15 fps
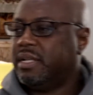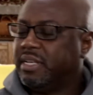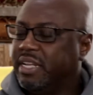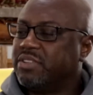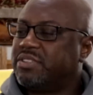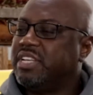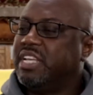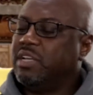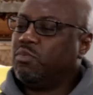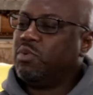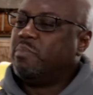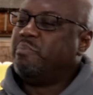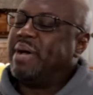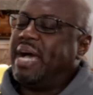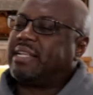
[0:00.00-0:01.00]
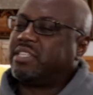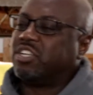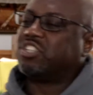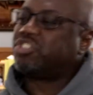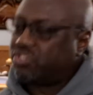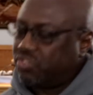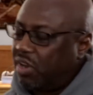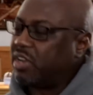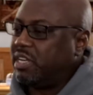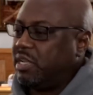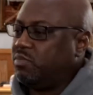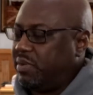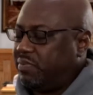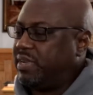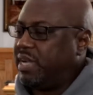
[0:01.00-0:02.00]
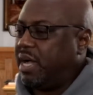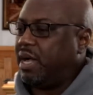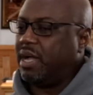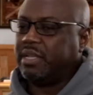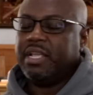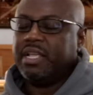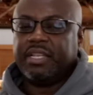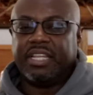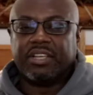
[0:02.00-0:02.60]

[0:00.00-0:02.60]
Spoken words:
They'll see that we're back there struggling with God.